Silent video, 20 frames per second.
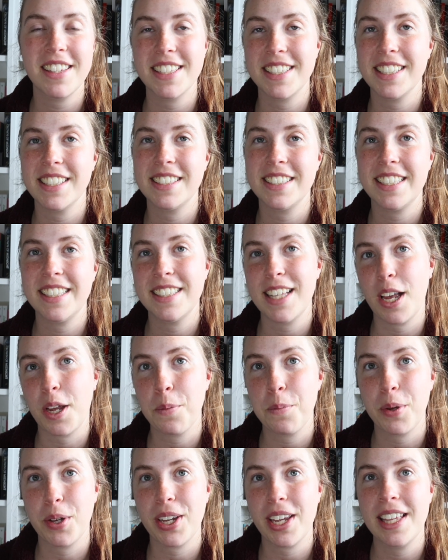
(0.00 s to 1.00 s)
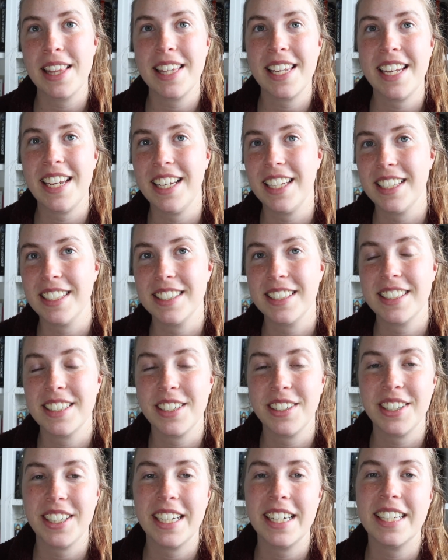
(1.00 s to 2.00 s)
This is the second book in the Eden
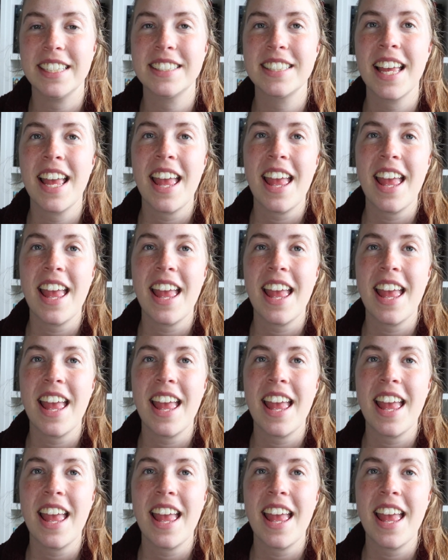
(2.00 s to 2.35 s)
series,